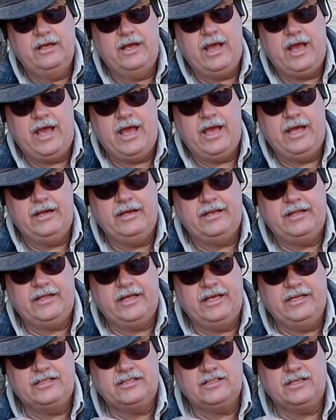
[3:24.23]
and in
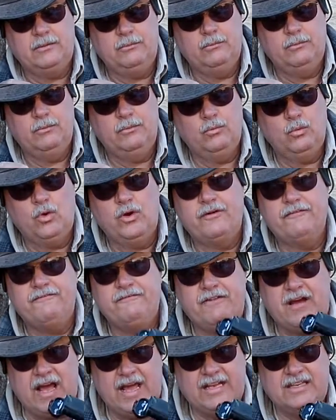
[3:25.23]
case someone
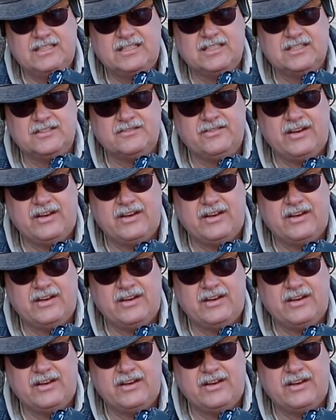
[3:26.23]
finds this